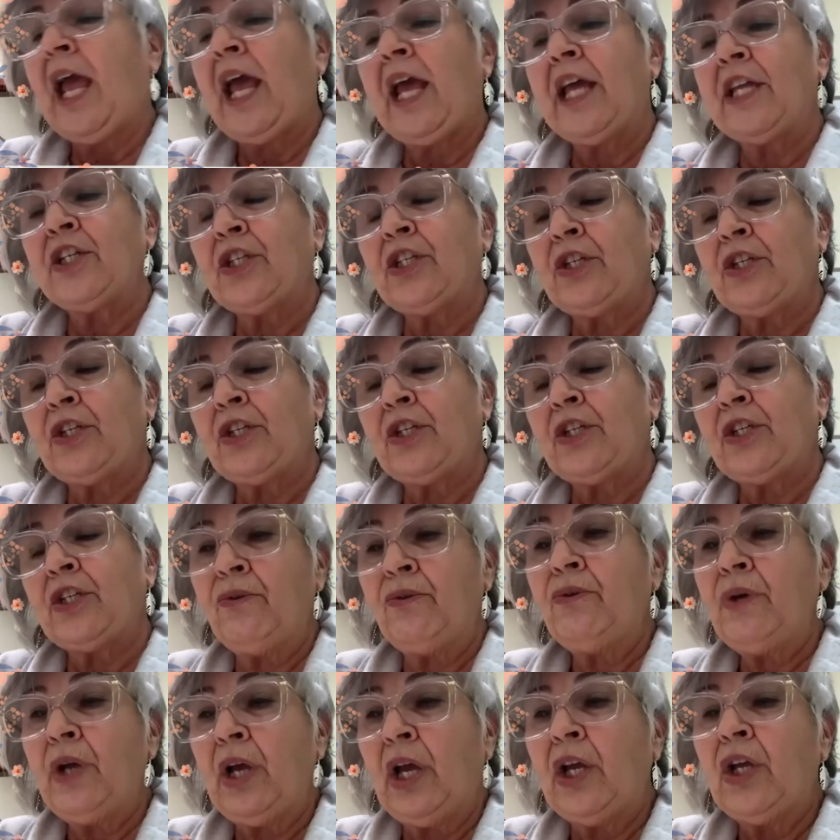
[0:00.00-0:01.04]
and
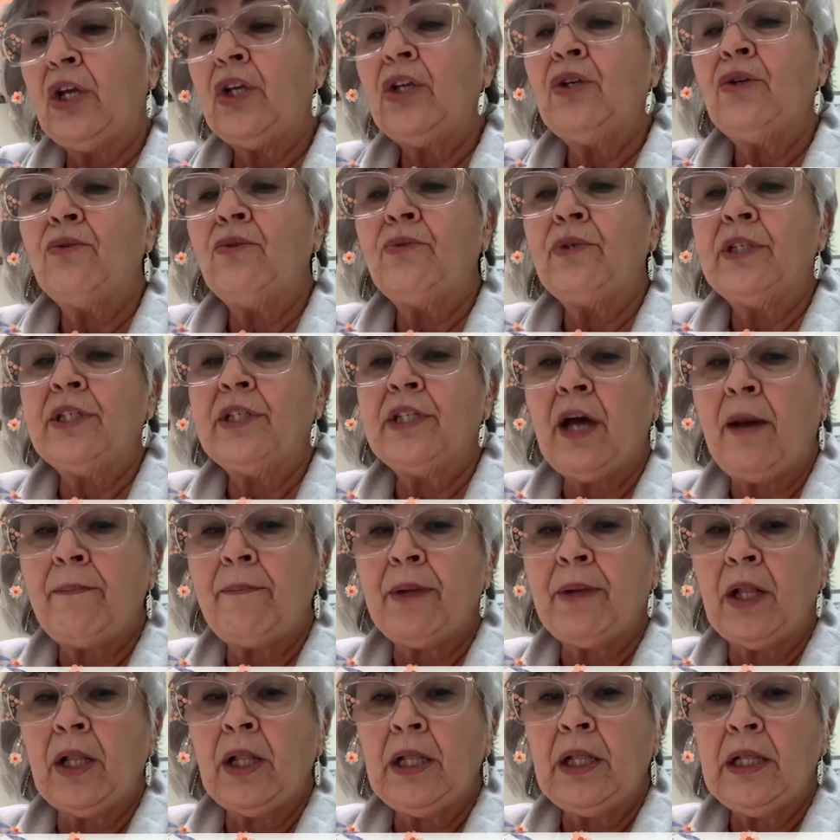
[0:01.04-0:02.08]
two, you
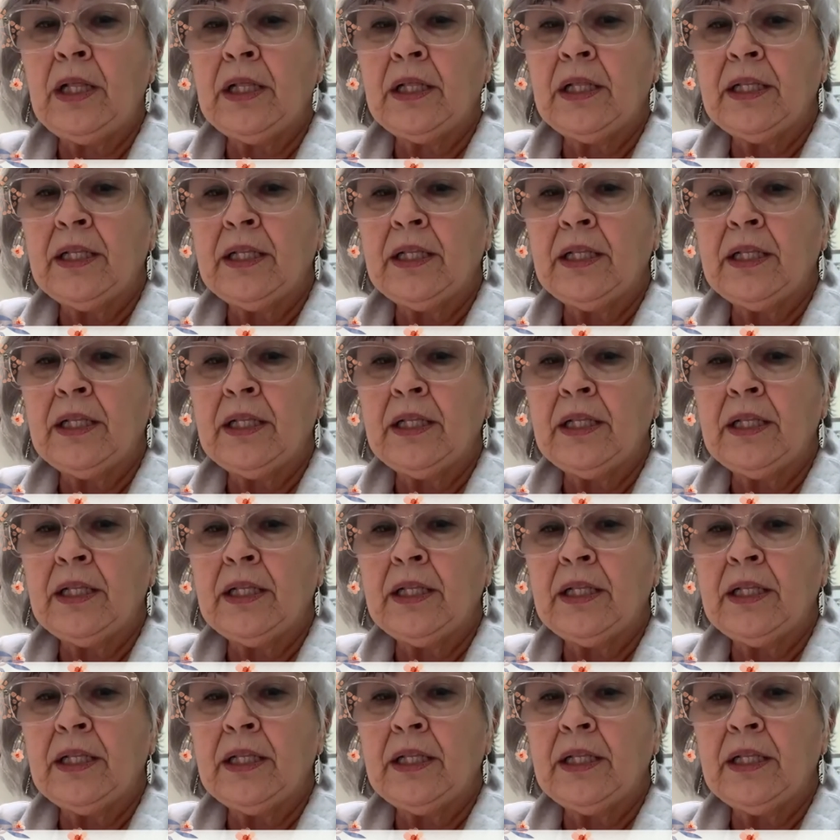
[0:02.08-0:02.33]
double,